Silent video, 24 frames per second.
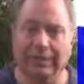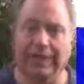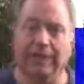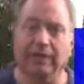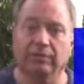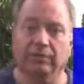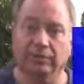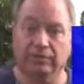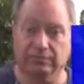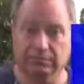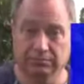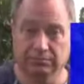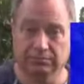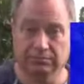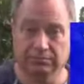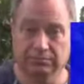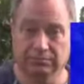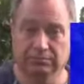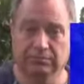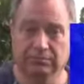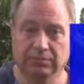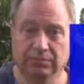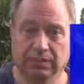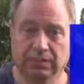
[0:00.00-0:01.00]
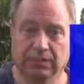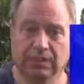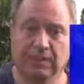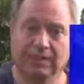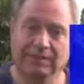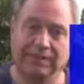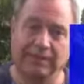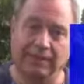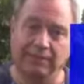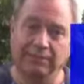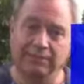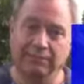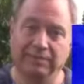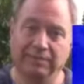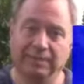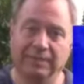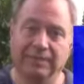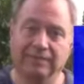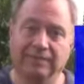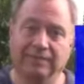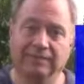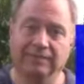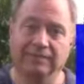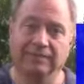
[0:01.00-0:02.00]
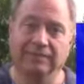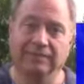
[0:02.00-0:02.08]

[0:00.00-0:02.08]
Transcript: hours. That would be a